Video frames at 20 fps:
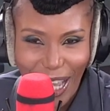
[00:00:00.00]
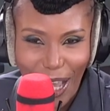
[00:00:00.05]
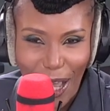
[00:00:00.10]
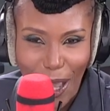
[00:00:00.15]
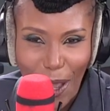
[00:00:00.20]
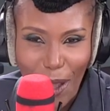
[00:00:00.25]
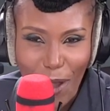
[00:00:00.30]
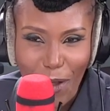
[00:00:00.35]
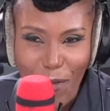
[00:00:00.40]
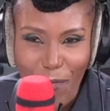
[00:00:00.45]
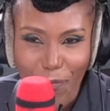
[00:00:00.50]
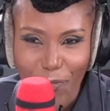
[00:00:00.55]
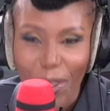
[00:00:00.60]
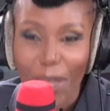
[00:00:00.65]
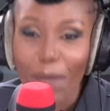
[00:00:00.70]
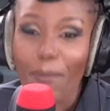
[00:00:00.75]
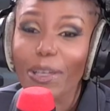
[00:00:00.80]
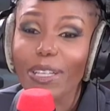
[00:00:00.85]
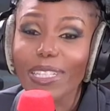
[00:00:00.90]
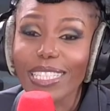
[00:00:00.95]
Huh?
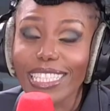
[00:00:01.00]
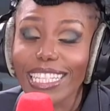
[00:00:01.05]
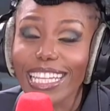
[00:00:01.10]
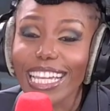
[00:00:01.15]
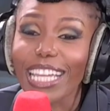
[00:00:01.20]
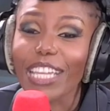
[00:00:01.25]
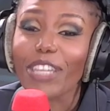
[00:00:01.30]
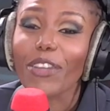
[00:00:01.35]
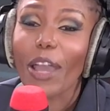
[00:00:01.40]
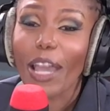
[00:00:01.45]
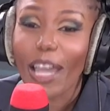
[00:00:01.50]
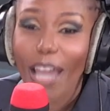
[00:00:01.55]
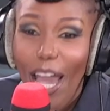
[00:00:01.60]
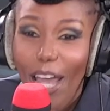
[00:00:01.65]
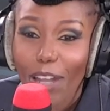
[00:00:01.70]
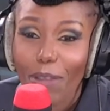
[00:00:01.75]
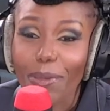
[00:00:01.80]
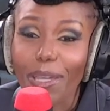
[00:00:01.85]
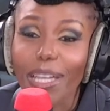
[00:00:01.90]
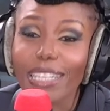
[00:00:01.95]
But you see, you
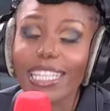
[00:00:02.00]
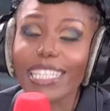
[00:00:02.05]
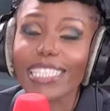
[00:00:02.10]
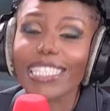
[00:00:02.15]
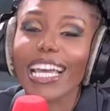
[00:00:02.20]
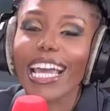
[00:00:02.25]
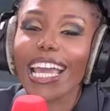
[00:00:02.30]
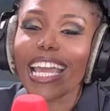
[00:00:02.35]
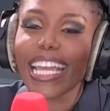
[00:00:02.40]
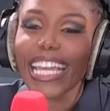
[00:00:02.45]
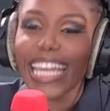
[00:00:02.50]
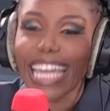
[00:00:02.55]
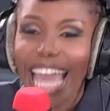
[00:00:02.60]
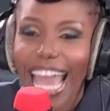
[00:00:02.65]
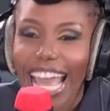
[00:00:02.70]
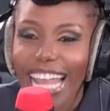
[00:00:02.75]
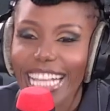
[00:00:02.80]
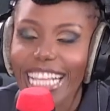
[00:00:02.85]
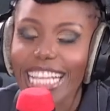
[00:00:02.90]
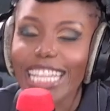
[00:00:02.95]
got it because it's
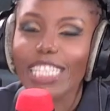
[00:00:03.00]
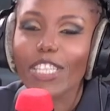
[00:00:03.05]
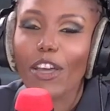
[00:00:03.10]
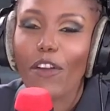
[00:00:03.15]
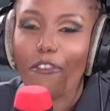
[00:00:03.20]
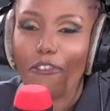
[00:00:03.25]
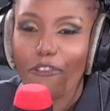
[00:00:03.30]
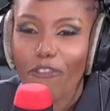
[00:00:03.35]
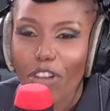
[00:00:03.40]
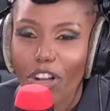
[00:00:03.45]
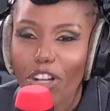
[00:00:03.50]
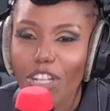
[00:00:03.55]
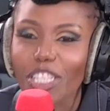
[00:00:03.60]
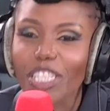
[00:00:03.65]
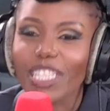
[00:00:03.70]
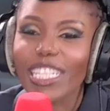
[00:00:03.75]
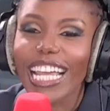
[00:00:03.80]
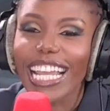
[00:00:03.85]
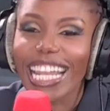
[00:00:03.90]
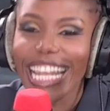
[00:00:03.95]
Kenya's
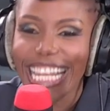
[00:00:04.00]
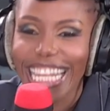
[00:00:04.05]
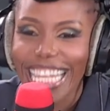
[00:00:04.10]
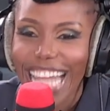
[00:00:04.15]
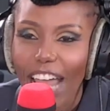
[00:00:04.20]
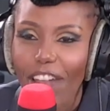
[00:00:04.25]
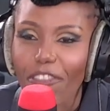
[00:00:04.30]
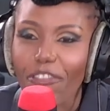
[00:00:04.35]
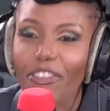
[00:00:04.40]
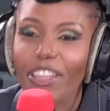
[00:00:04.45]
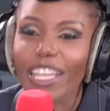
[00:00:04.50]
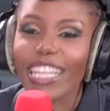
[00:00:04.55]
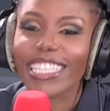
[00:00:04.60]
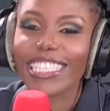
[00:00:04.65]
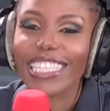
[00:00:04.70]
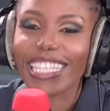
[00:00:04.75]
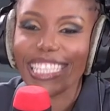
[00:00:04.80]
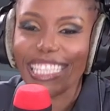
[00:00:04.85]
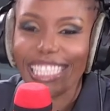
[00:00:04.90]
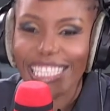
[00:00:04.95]
first
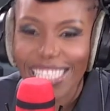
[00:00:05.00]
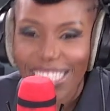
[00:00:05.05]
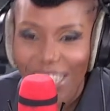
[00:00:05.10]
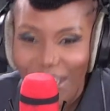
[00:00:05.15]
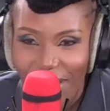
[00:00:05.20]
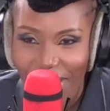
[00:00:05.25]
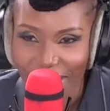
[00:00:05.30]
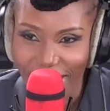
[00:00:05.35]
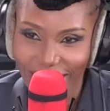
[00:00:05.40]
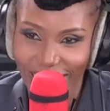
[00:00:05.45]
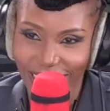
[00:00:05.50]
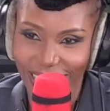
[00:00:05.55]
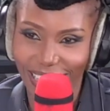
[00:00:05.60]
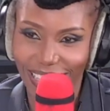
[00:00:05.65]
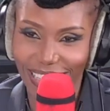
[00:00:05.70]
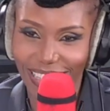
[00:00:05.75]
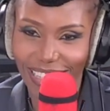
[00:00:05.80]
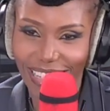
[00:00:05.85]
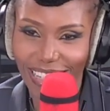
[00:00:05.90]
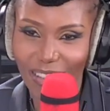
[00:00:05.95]
Netflix
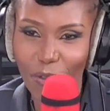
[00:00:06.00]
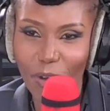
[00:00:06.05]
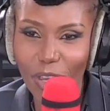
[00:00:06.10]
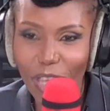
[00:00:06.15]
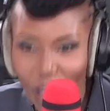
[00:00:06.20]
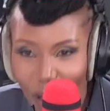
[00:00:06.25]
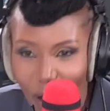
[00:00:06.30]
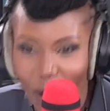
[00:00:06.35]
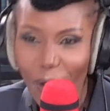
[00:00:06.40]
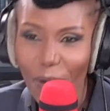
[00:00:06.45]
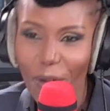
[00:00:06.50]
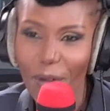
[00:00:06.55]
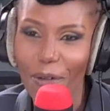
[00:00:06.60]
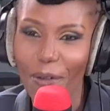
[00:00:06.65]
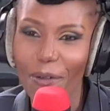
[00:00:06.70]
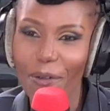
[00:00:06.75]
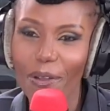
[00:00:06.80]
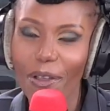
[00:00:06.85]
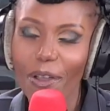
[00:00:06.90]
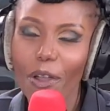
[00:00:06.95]
series.
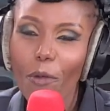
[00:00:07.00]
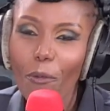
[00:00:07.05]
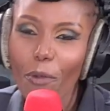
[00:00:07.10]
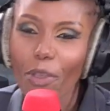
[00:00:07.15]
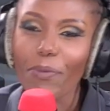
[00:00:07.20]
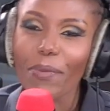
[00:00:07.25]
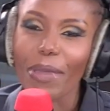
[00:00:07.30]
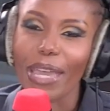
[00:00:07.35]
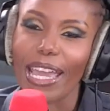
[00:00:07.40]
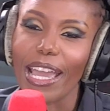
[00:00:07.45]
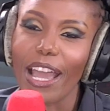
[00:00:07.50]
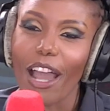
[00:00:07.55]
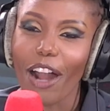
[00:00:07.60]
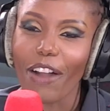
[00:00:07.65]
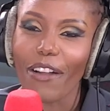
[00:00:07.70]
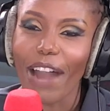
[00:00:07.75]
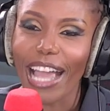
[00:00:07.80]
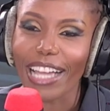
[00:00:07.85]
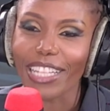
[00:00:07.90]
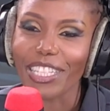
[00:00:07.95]
Yo! With me
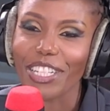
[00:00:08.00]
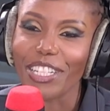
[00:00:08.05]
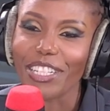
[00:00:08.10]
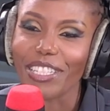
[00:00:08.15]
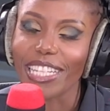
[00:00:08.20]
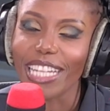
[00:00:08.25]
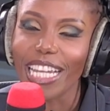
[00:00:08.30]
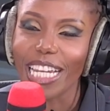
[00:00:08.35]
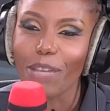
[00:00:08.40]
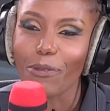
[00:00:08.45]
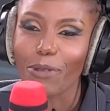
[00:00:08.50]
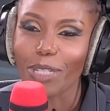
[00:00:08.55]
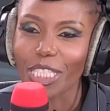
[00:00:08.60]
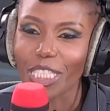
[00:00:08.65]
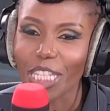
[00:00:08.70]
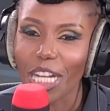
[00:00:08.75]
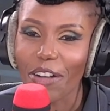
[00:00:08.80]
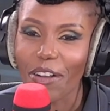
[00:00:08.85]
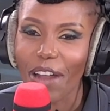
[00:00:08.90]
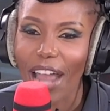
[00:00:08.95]
our actors Nini
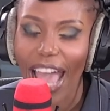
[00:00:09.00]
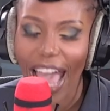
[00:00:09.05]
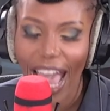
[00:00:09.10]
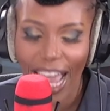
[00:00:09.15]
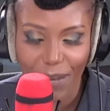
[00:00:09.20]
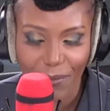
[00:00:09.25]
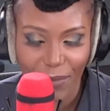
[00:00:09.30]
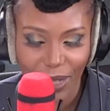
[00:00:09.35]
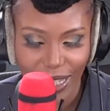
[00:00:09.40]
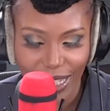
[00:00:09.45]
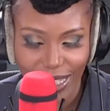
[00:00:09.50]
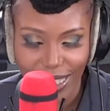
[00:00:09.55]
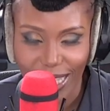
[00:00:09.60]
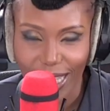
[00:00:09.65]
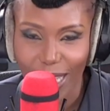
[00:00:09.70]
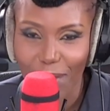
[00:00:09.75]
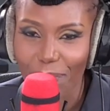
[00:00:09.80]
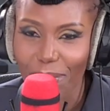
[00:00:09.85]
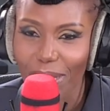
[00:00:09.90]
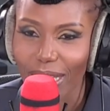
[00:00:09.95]
Wacera and Melissa
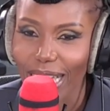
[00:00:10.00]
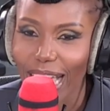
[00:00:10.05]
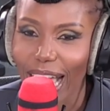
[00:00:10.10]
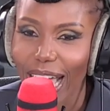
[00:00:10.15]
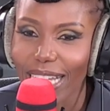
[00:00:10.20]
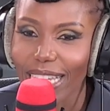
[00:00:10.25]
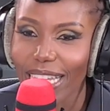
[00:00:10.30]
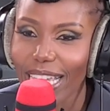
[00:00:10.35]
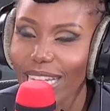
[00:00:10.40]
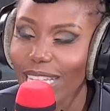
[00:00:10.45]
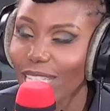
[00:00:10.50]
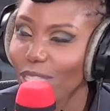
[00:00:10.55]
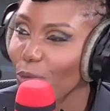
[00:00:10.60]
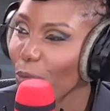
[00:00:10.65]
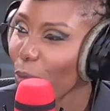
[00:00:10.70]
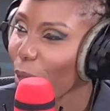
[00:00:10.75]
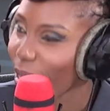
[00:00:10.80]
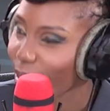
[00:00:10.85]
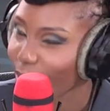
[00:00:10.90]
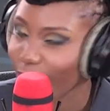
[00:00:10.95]
Kiplagat. Ladies,
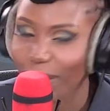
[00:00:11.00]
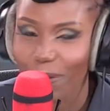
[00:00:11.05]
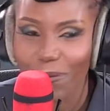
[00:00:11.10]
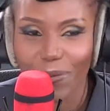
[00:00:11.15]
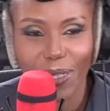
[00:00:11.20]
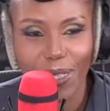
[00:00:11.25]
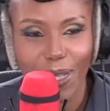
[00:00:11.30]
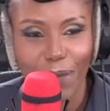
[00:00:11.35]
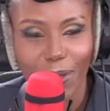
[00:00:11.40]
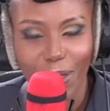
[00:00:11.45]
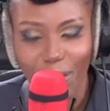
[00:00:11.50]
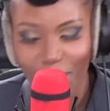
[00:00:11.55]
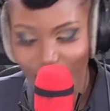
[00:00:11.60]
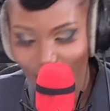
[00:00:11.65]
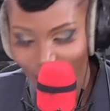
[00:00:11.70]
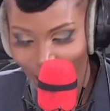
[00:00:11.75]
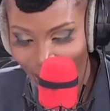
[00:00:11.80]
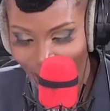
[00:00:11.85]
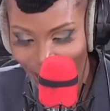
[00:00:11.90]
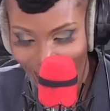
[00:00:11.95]
welcome to Double O
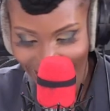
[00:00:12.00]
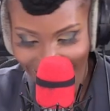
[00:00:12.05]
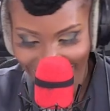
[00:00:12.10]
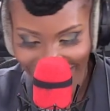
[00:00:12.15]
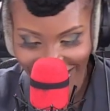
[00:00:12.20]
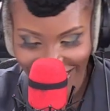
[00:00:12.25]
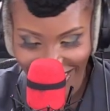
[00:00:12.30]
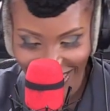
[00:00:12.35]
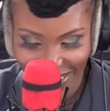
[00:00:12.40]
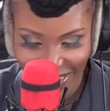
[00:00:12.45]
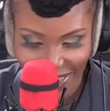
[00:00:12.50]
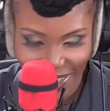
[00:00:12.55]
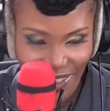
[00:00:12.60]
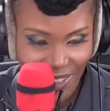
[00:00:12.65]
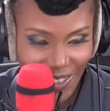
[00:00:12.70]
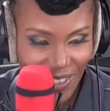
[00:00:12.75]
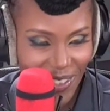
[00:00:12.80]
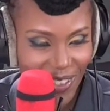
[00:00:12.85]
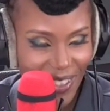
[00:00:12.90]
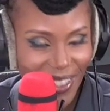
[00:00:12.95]
Direct. Thank,
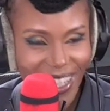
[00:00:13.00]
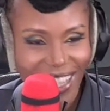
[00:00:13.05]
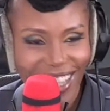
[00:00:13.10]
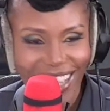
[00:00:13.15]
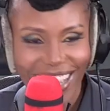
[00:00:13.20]
you. you.